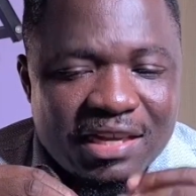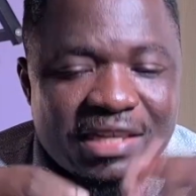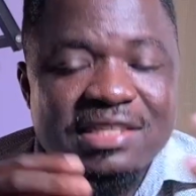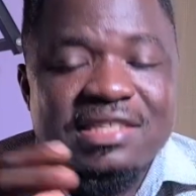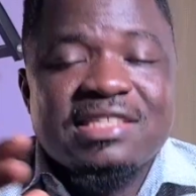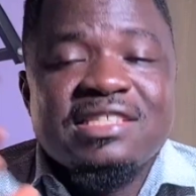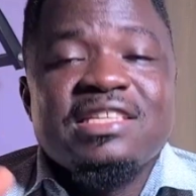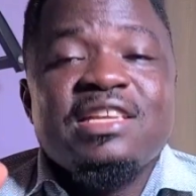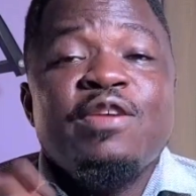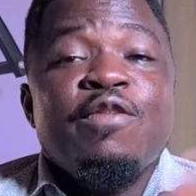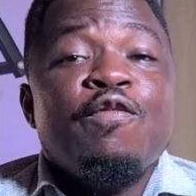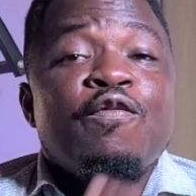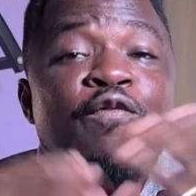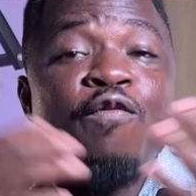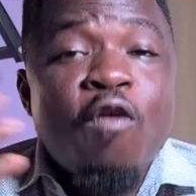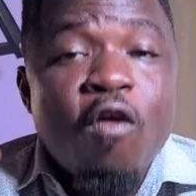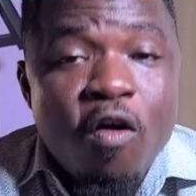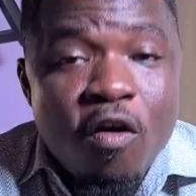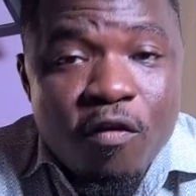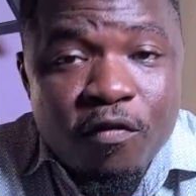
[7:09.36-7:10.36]
is
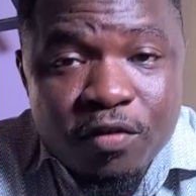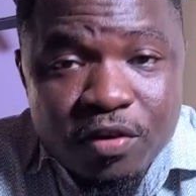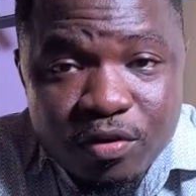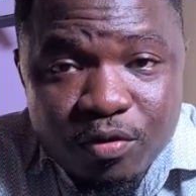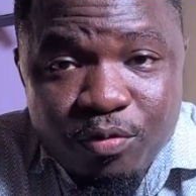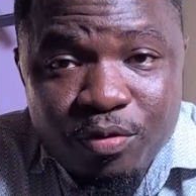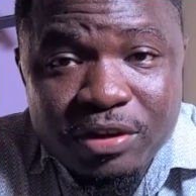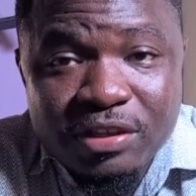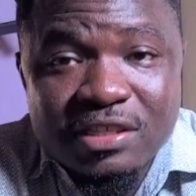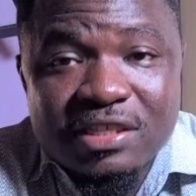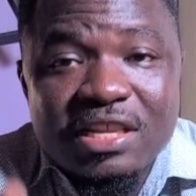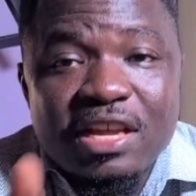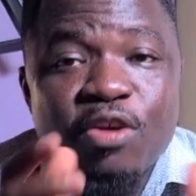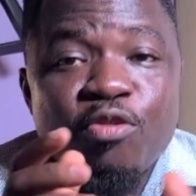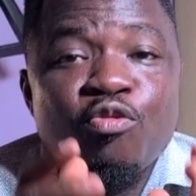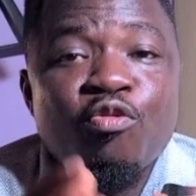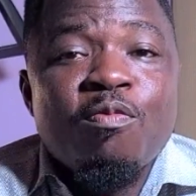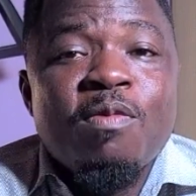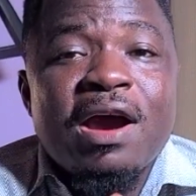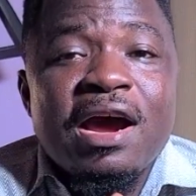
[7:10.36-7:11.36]
involved with
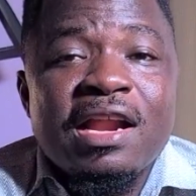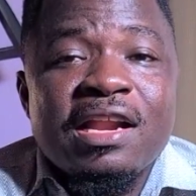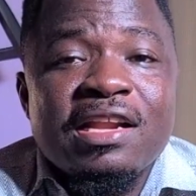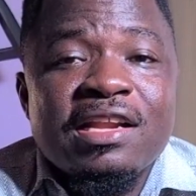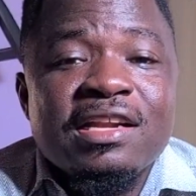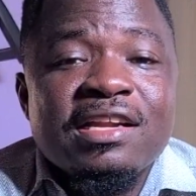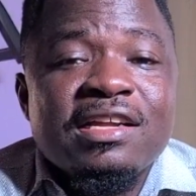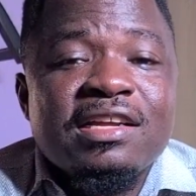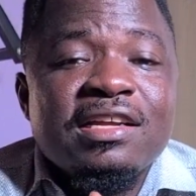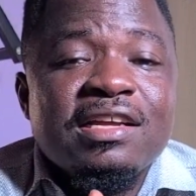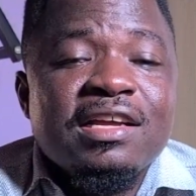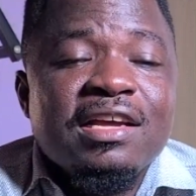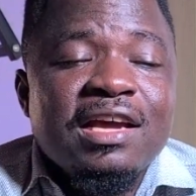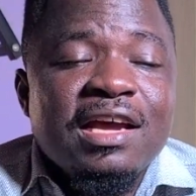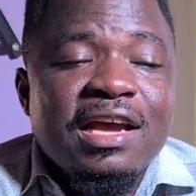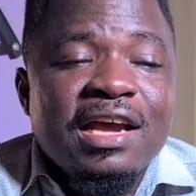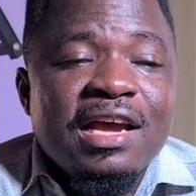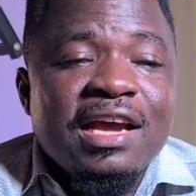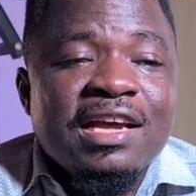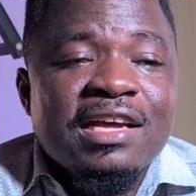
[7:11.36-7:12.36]
a woman,
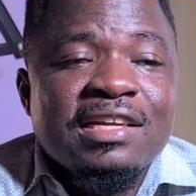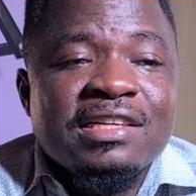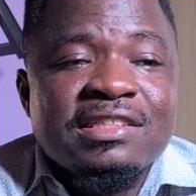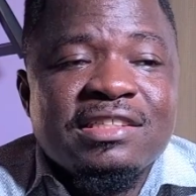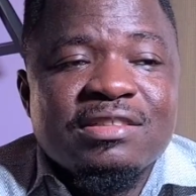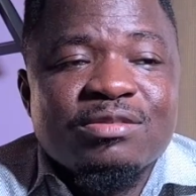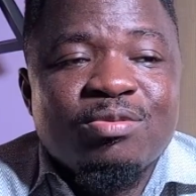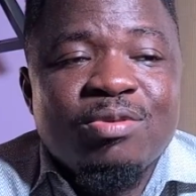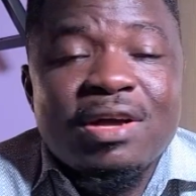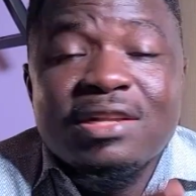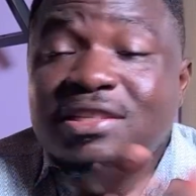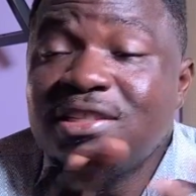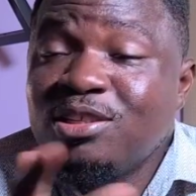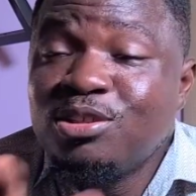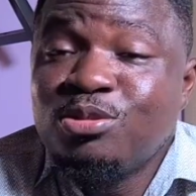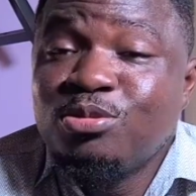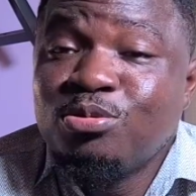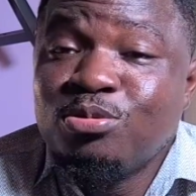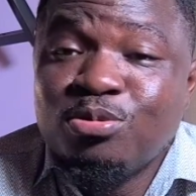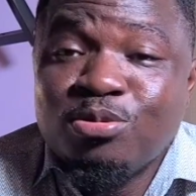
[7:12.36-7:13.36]
and what
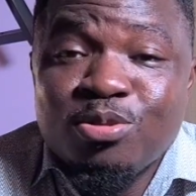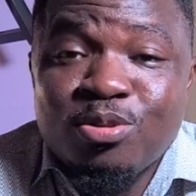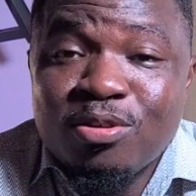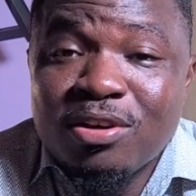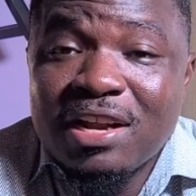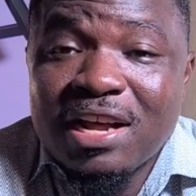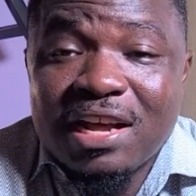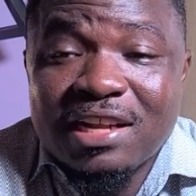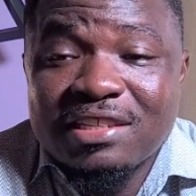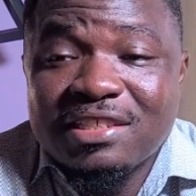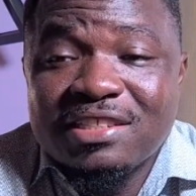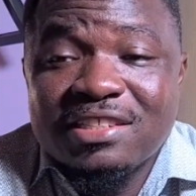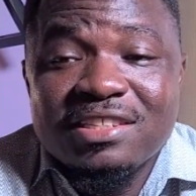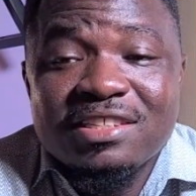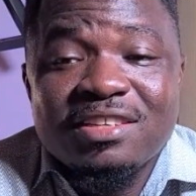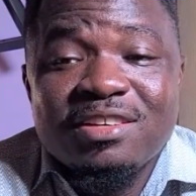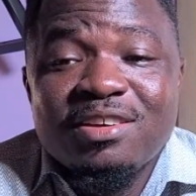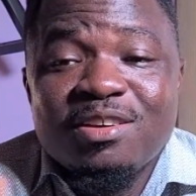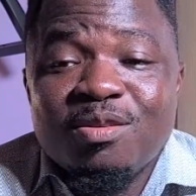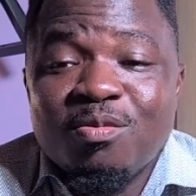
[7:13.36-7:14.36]
you should know that
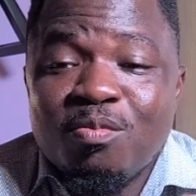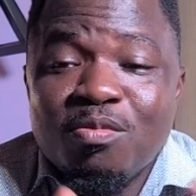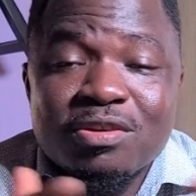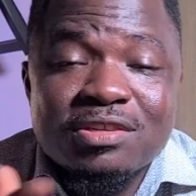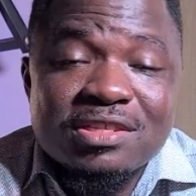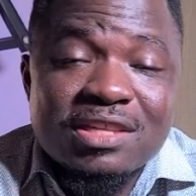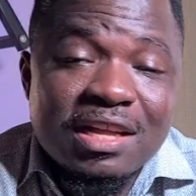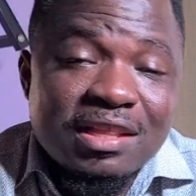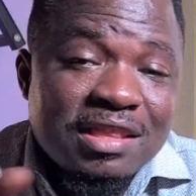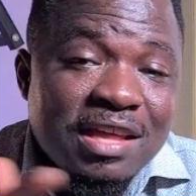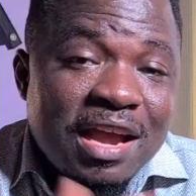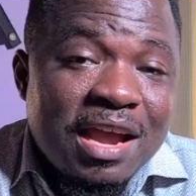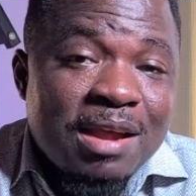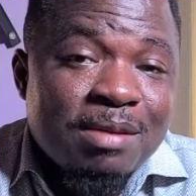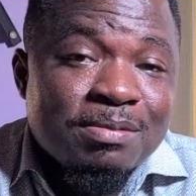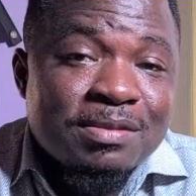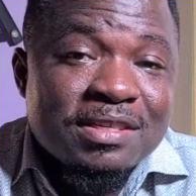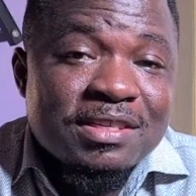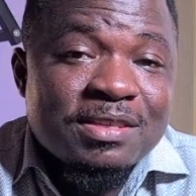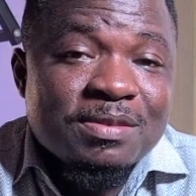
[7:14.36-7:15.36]
most of the
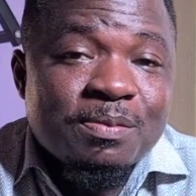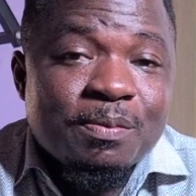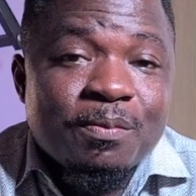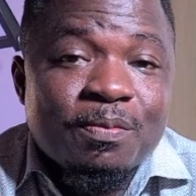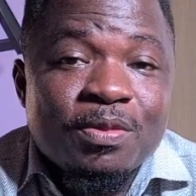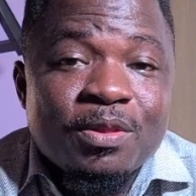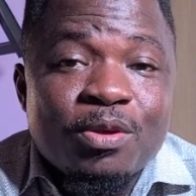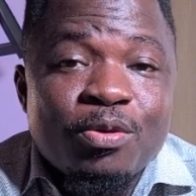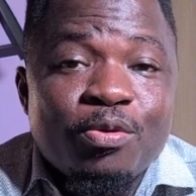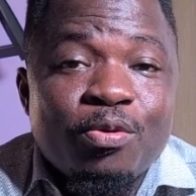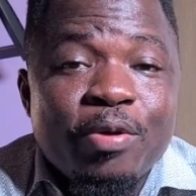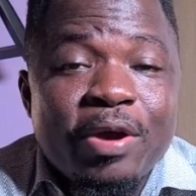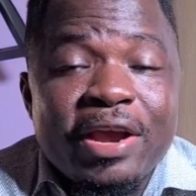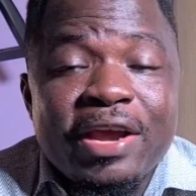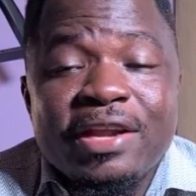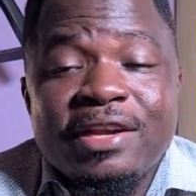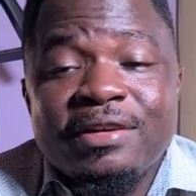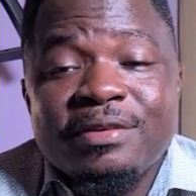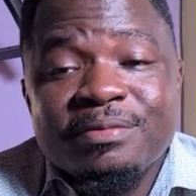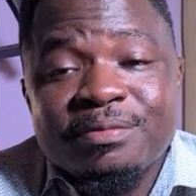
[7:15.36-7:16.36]
times
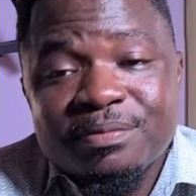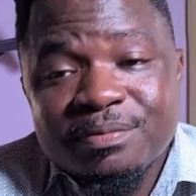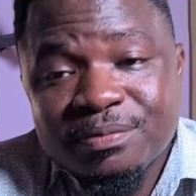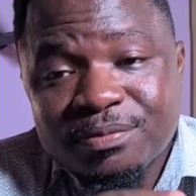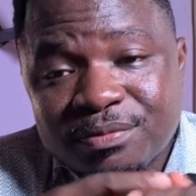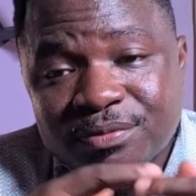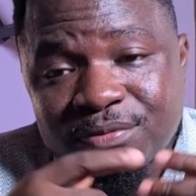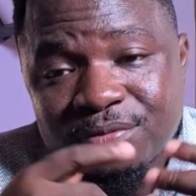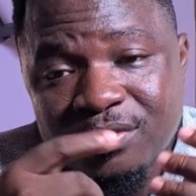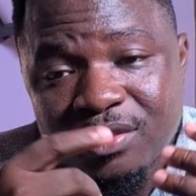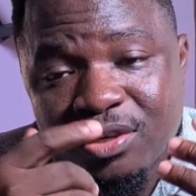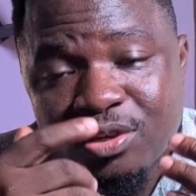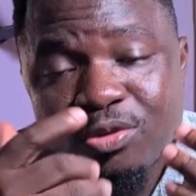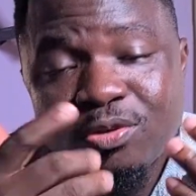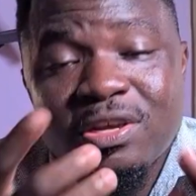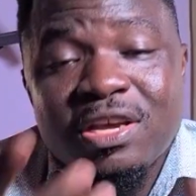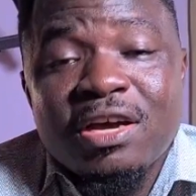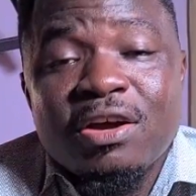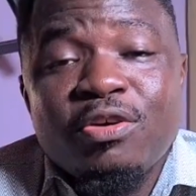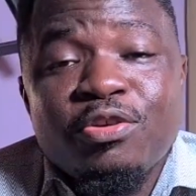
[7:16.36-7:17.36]
when
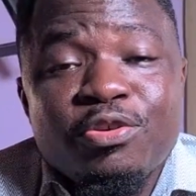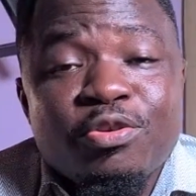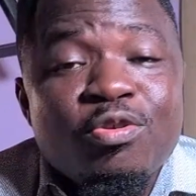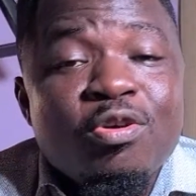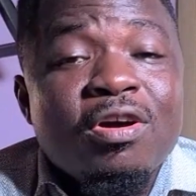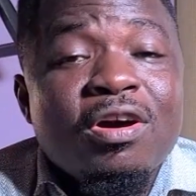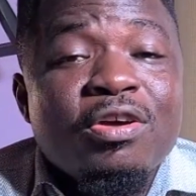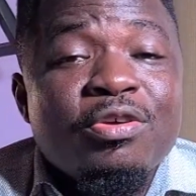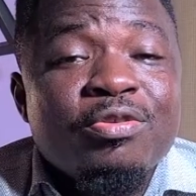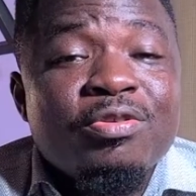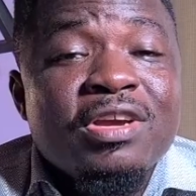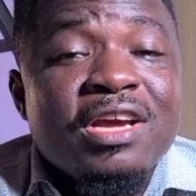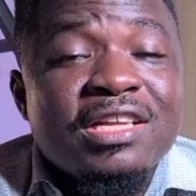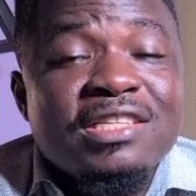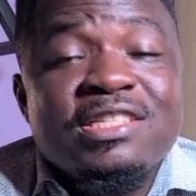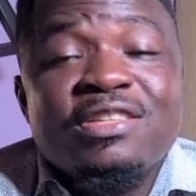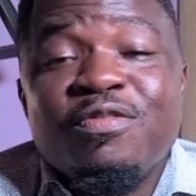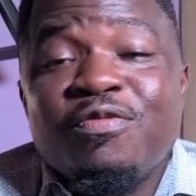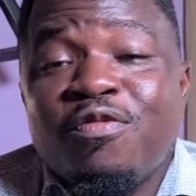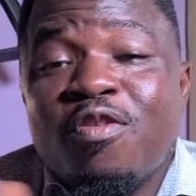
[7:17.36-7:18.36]
you
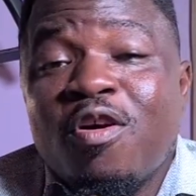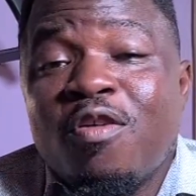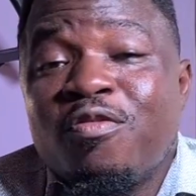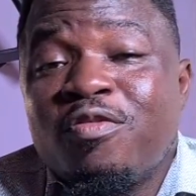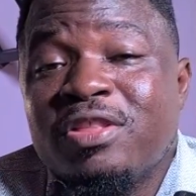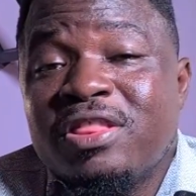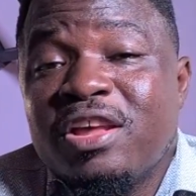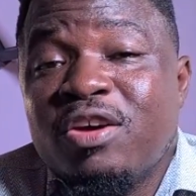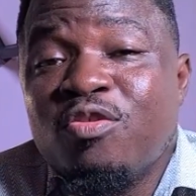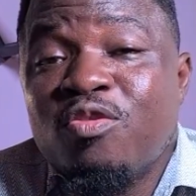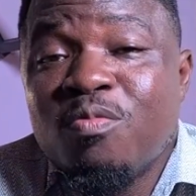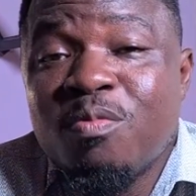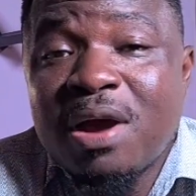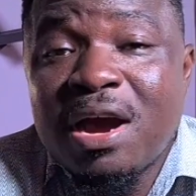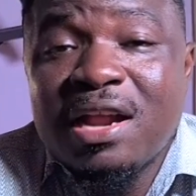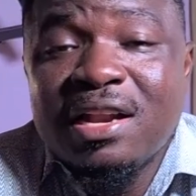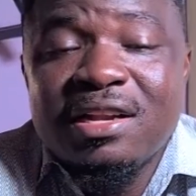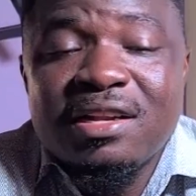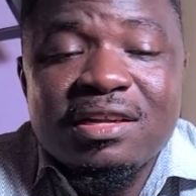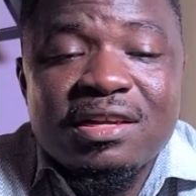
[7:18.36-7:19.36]
get involved with a
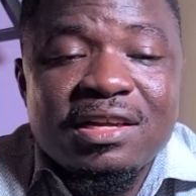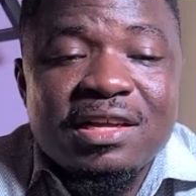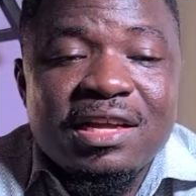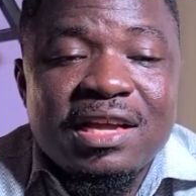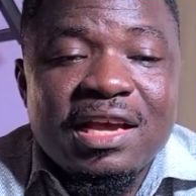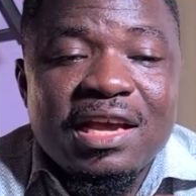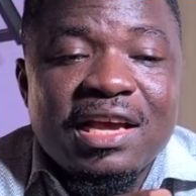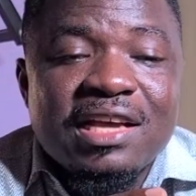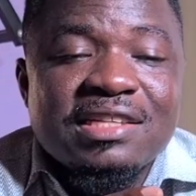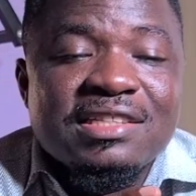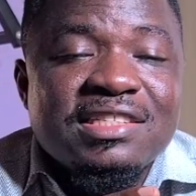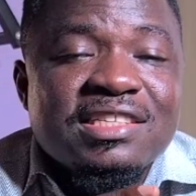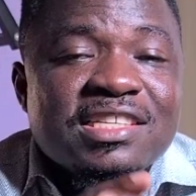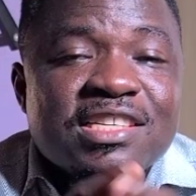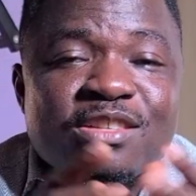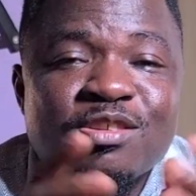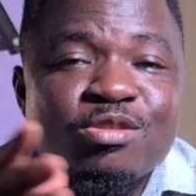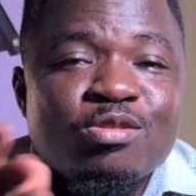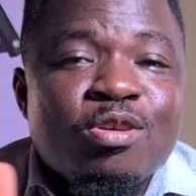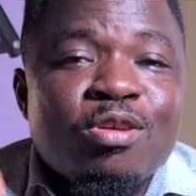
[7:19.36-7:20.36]
woman and
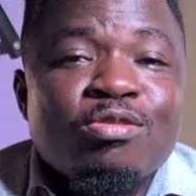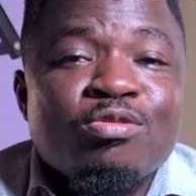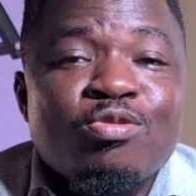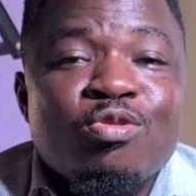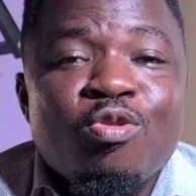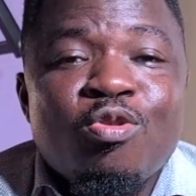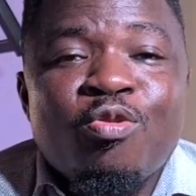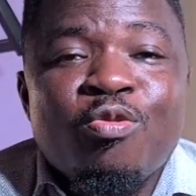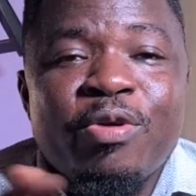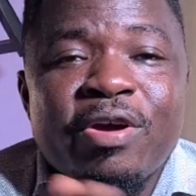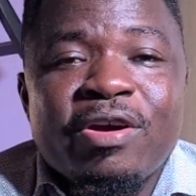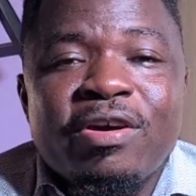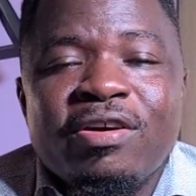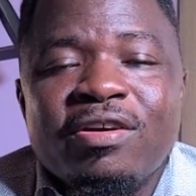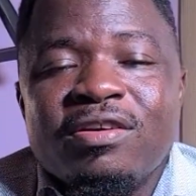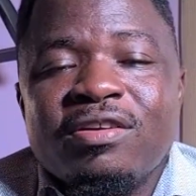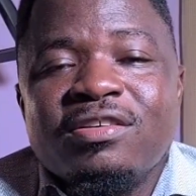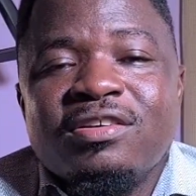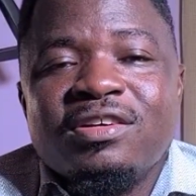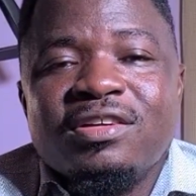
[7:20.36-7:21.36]
things don't go
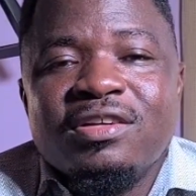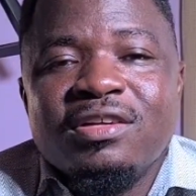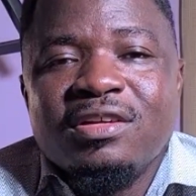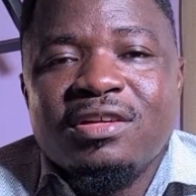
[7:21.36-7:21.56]
well,